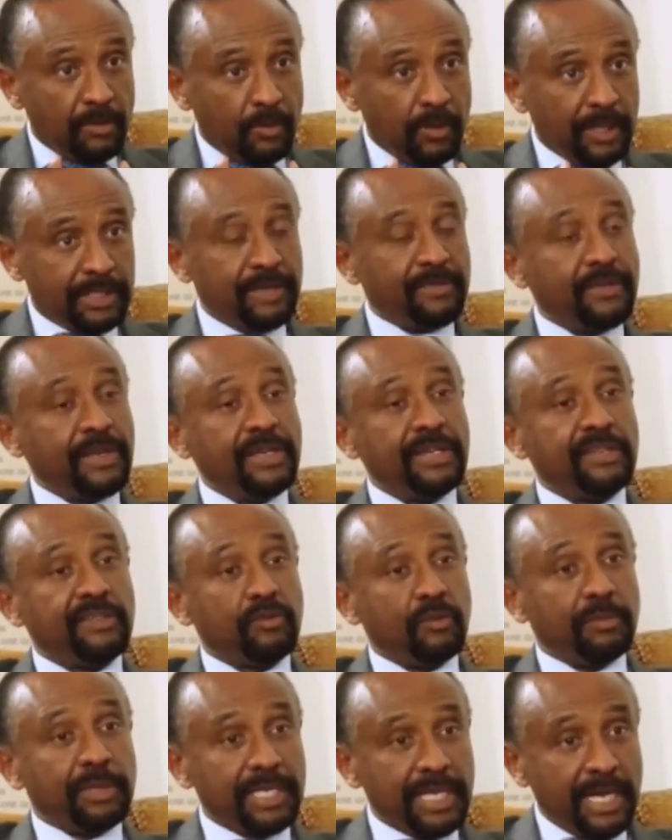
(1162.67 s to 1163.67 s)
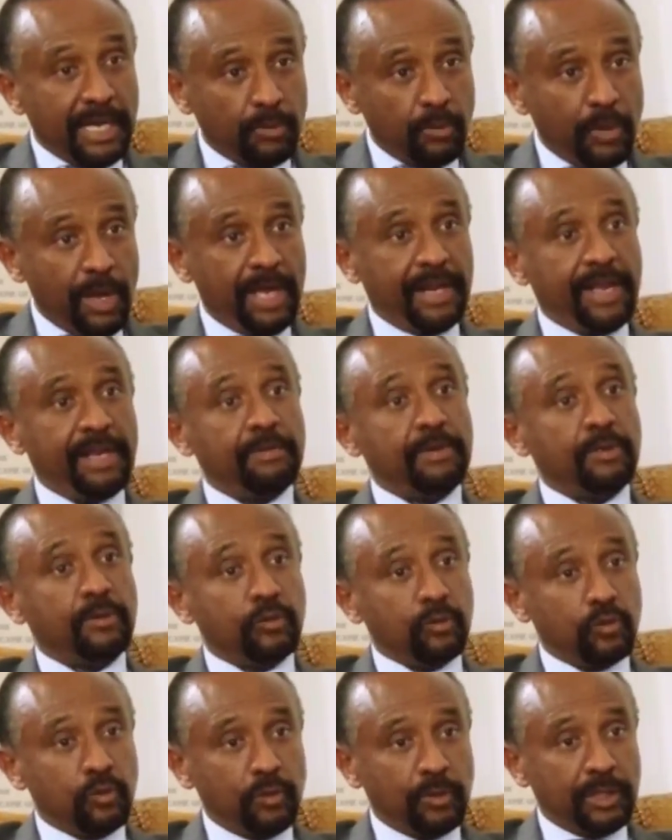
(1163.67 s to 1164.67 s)
whatever needs to be done, we are able
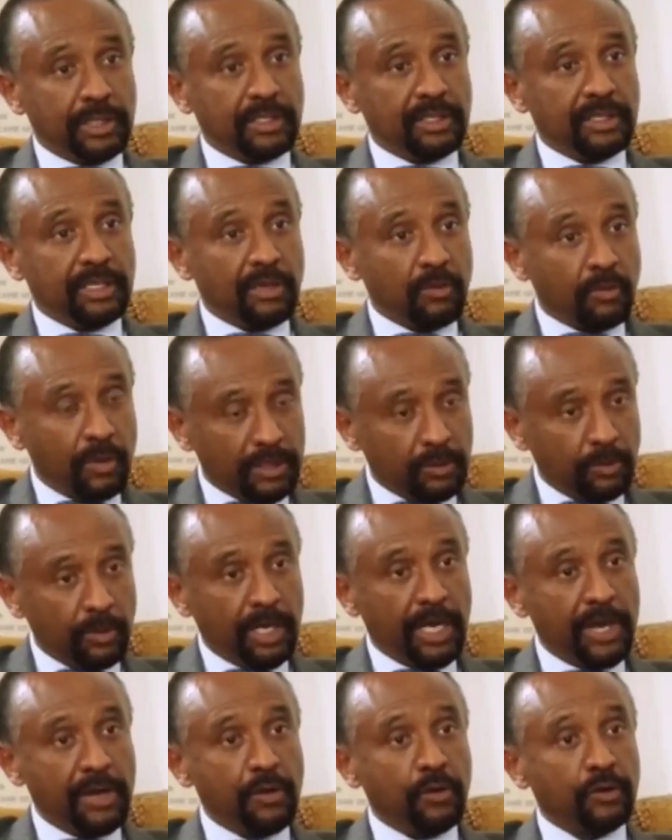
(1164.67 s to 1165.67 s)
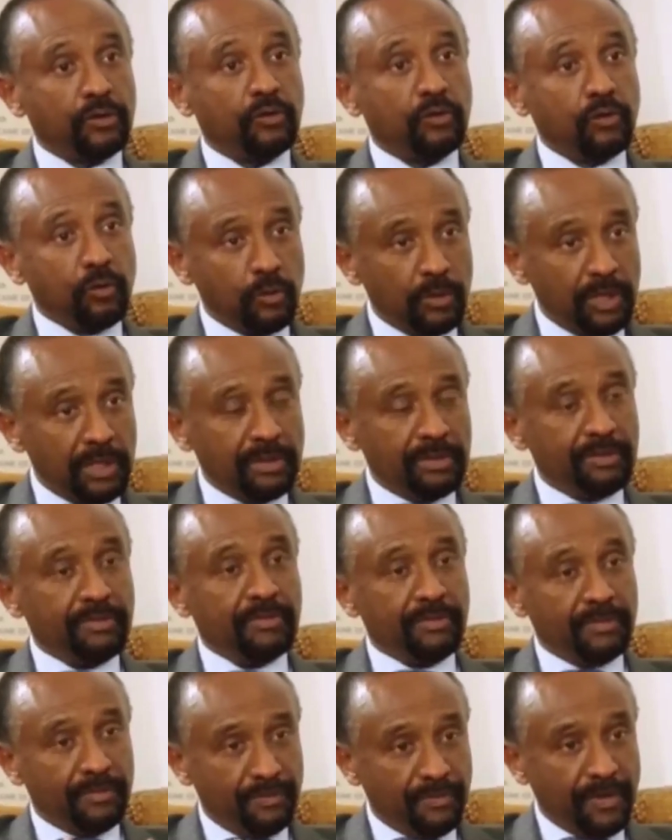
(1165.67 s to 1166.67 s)
to do it. And what we cannot do, we'll
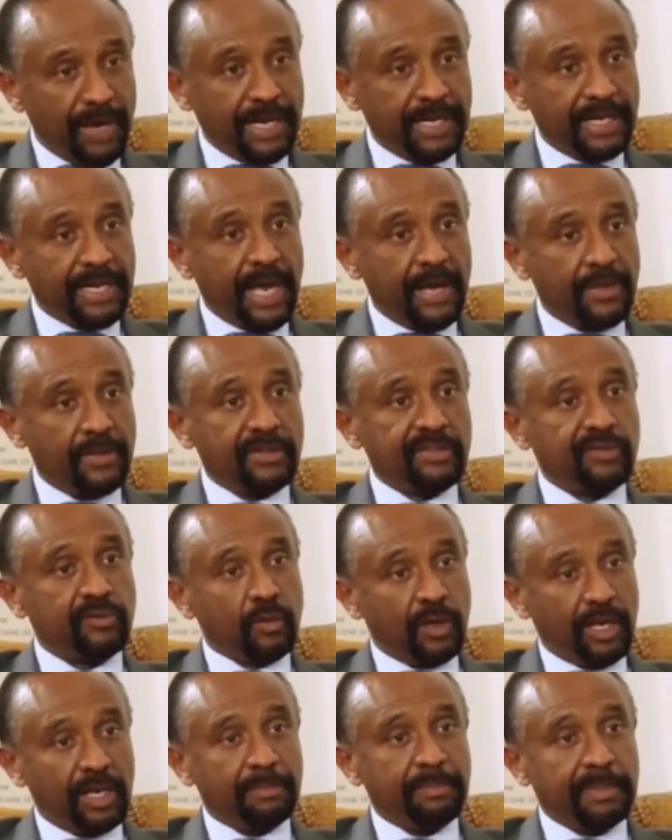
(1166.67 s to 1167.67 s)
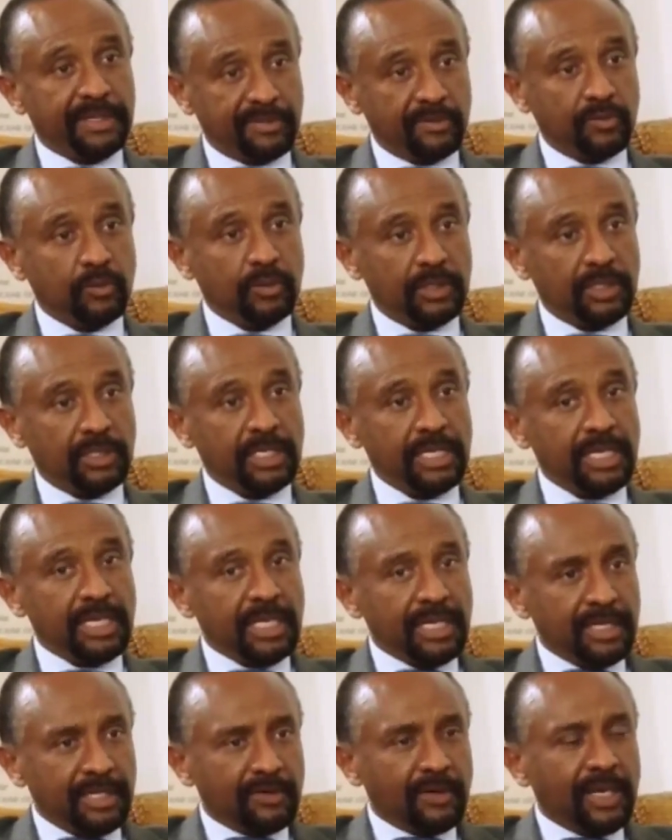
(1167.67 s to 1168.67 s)
find others to help us do it.
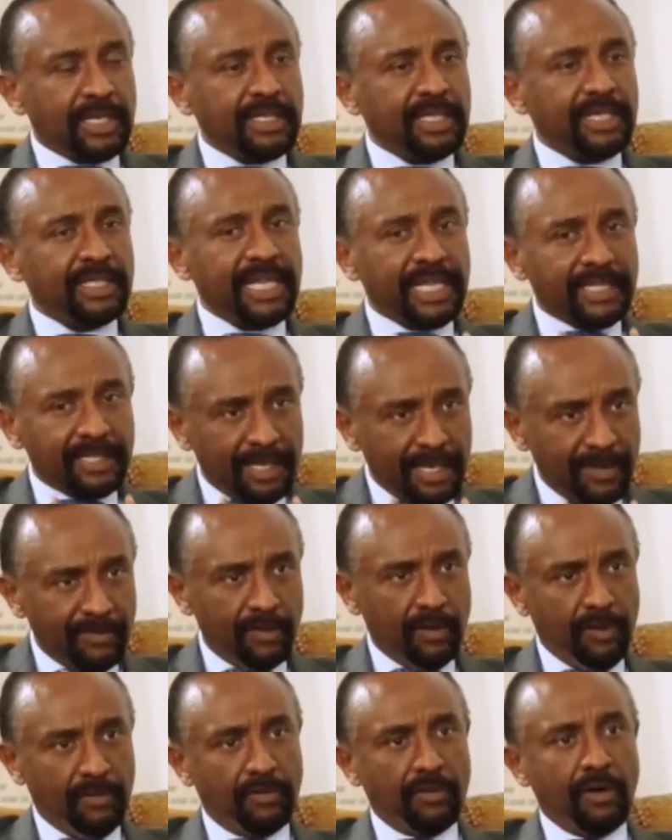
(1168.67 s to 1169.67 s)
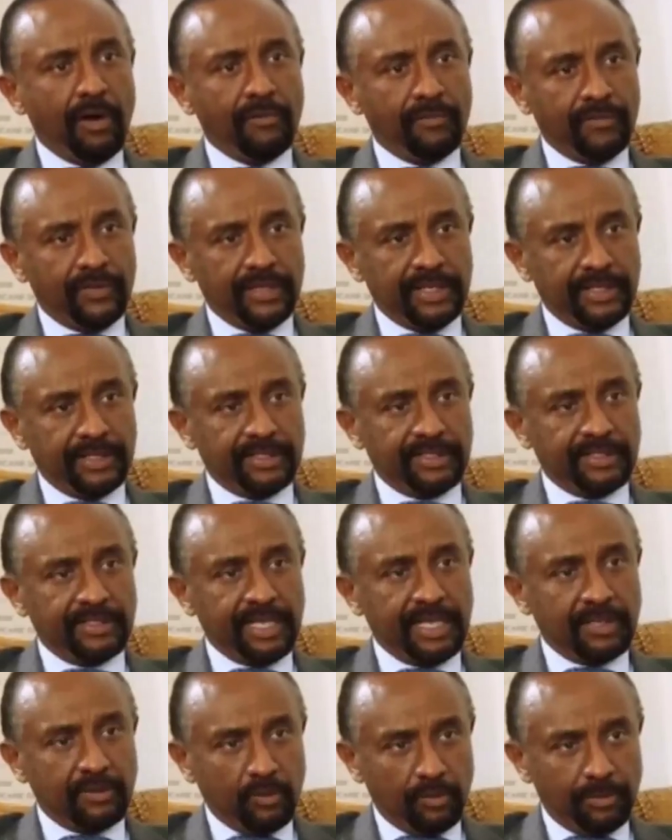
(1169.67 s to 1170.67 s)
So I think that level of confidence
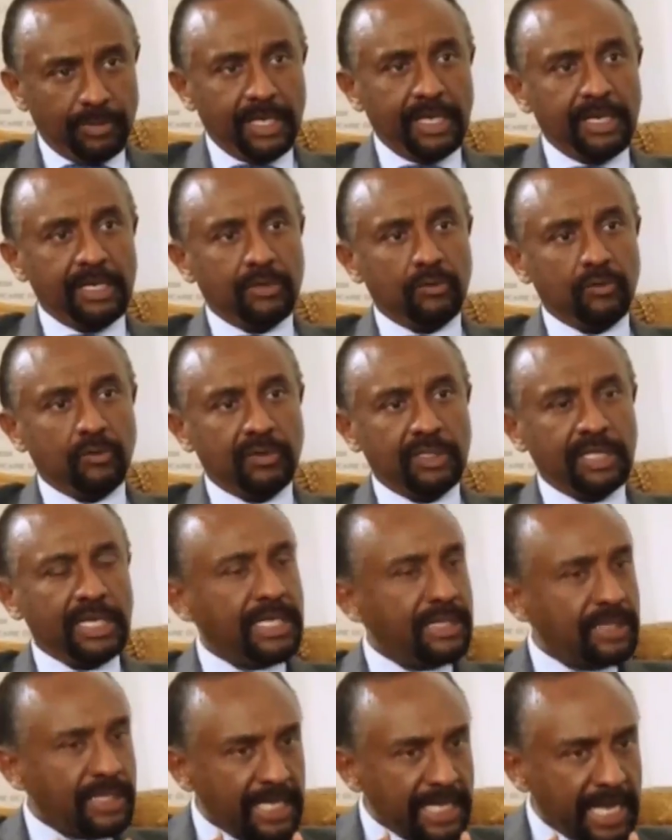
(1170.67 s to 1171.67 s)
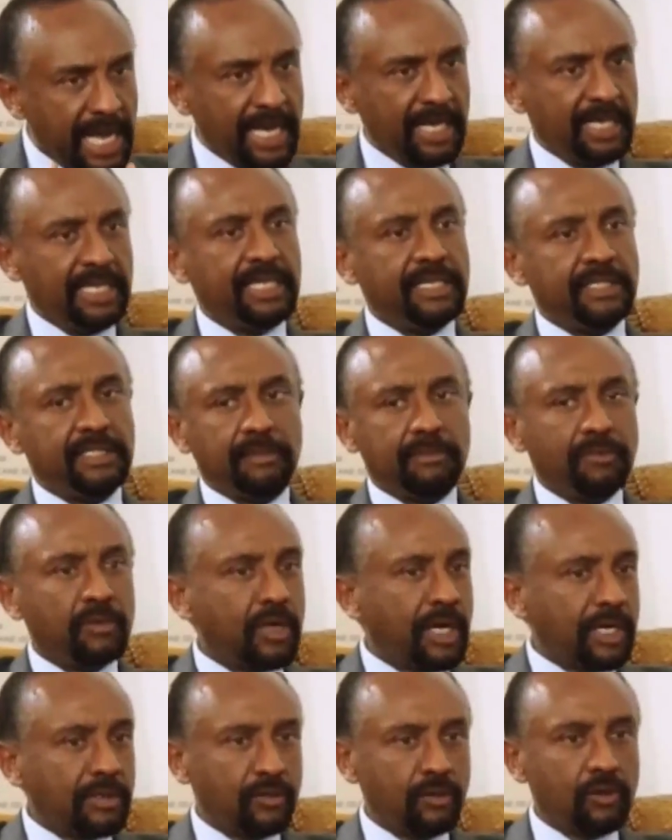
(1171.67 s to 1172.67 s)
that you're beginning to see in the young leadership,
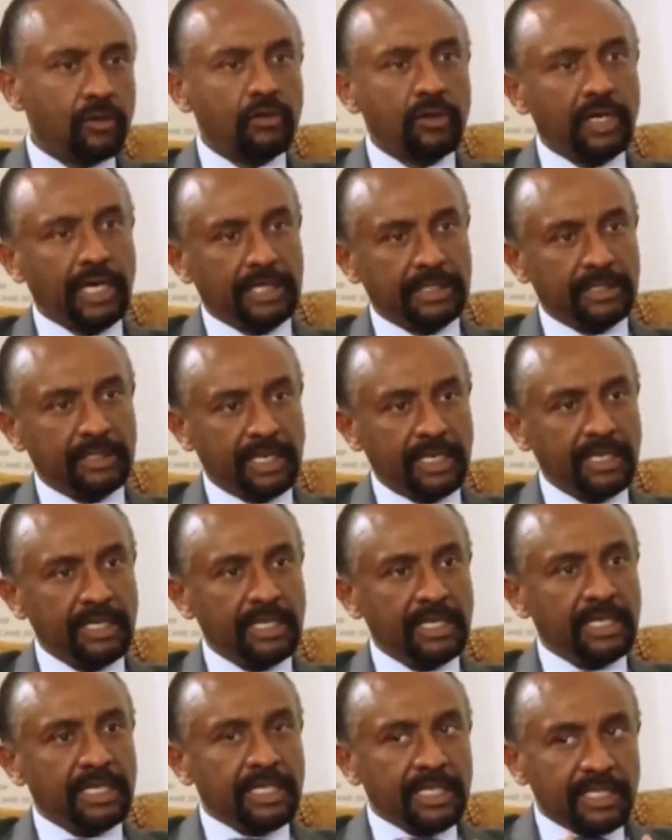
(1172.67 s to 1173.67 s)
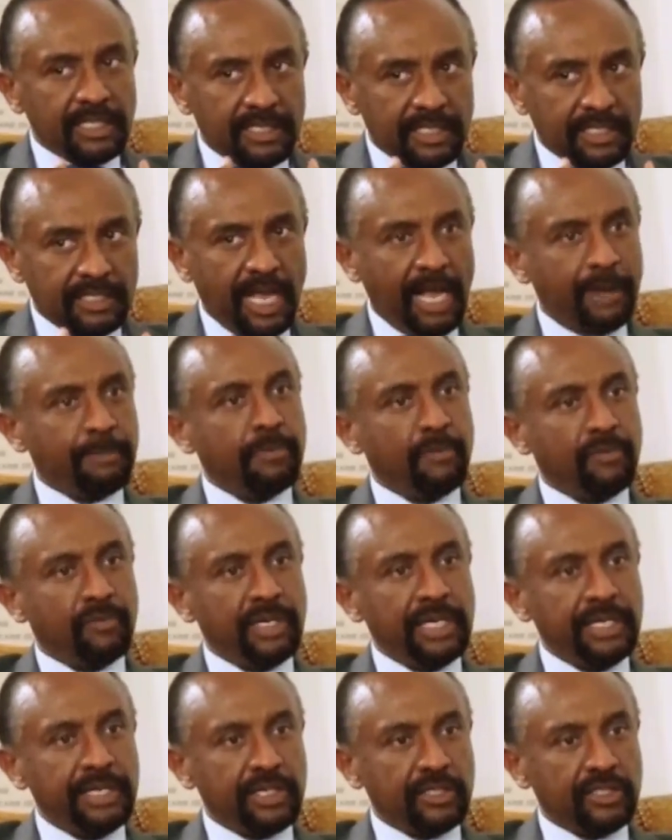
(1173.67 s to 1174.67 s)
look at your own country, the type of
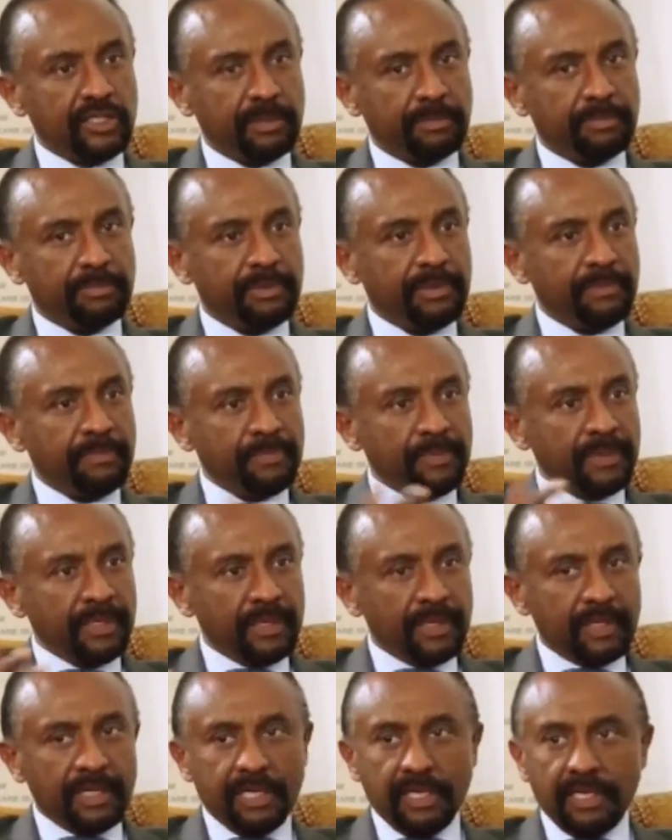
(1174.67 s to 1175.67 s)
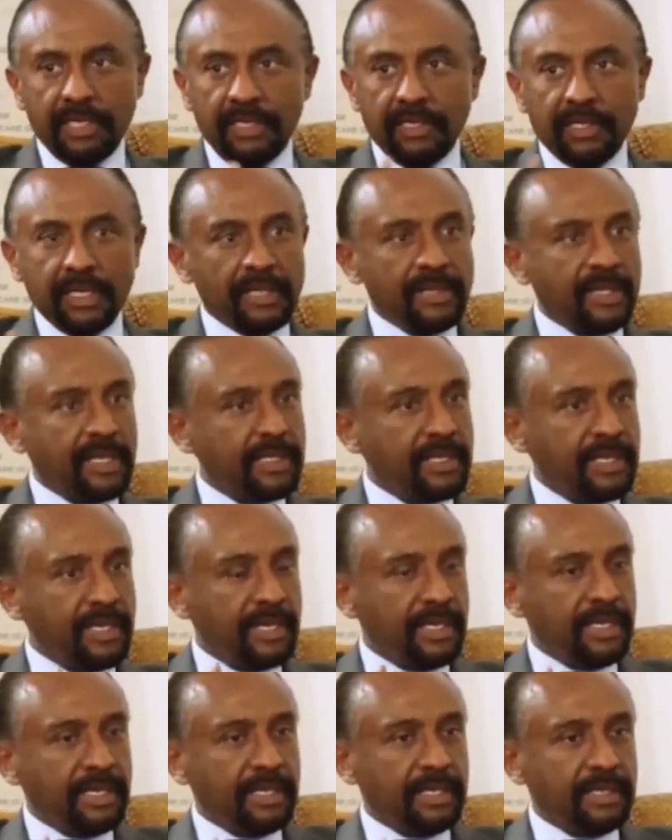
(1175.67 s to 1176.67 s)
leadership,
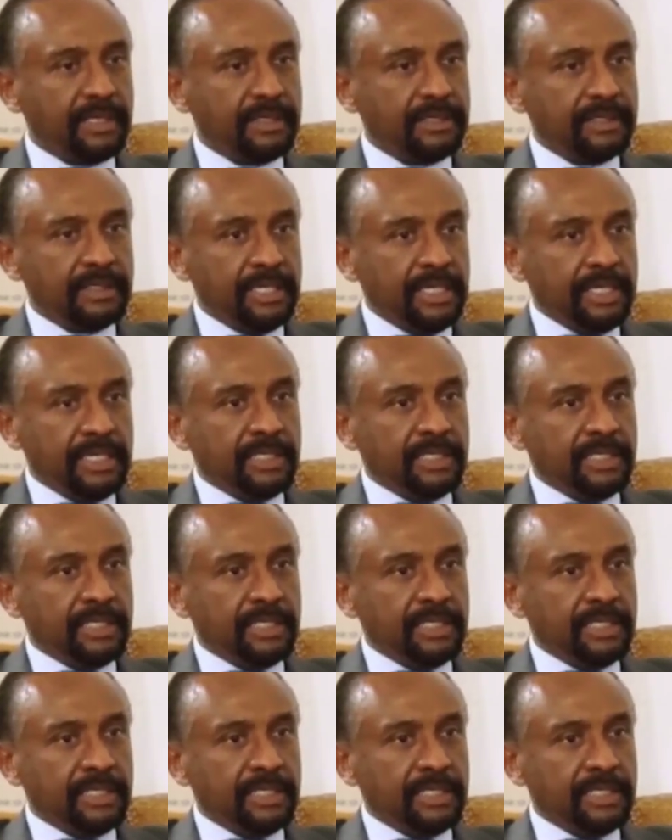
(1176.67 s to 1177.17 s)
the